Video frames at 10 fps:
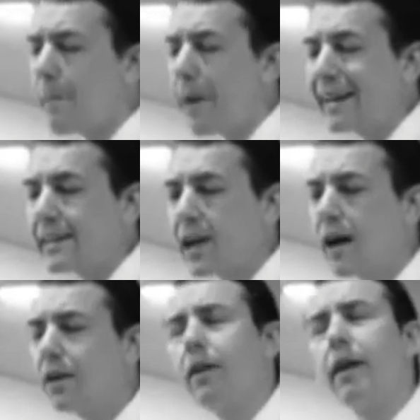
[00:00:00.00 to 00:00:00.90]
by
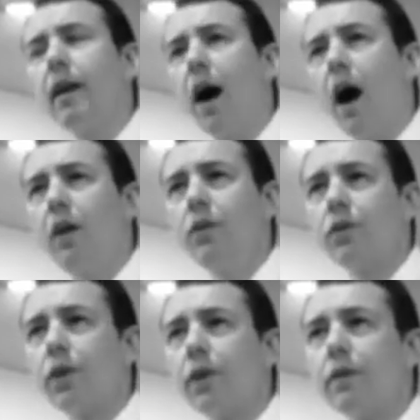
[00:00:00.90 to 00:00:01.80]
tunneling
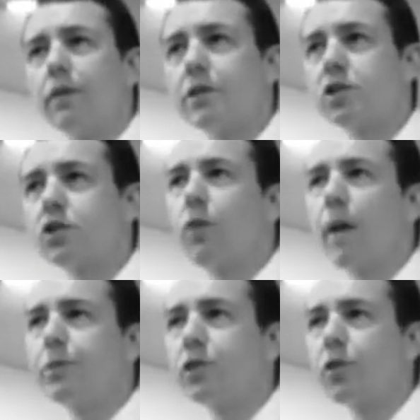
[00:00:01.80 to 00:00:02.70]
under the
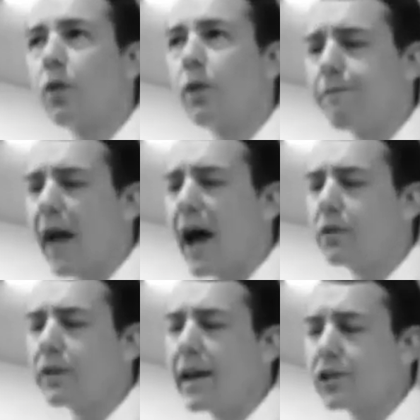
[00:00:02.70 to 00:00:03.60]
scriptural
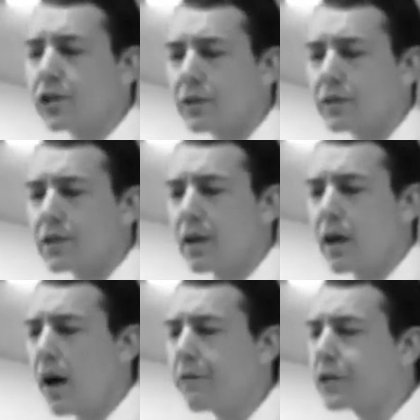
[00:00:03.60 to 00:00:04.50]
foundations
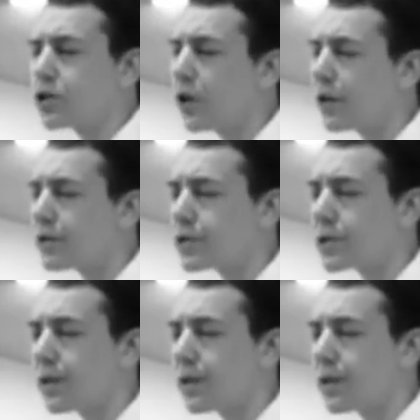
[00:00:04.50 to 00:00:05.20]
of the church